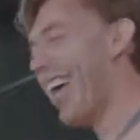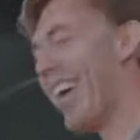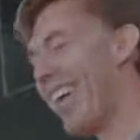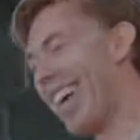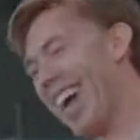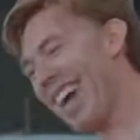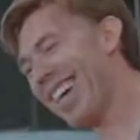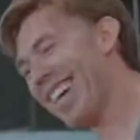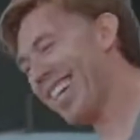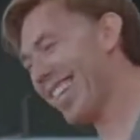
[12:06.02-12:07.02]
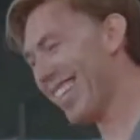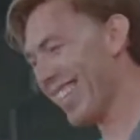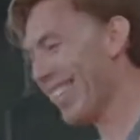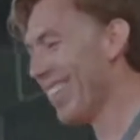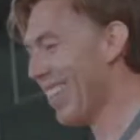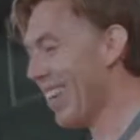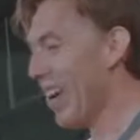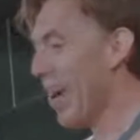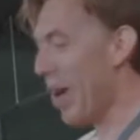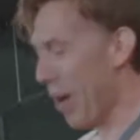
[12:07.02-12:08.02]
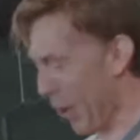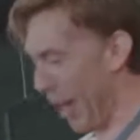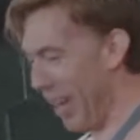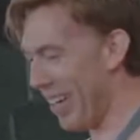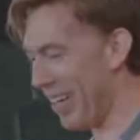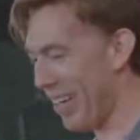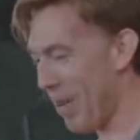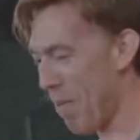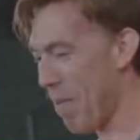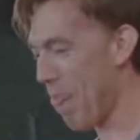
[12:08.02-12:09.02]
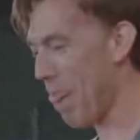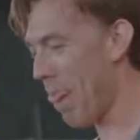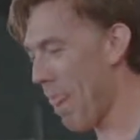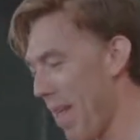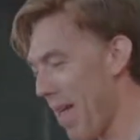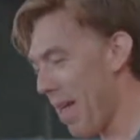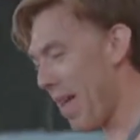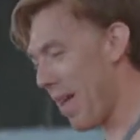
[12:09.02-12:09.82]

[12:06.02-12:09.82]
day, so I'll let you have it. Every, every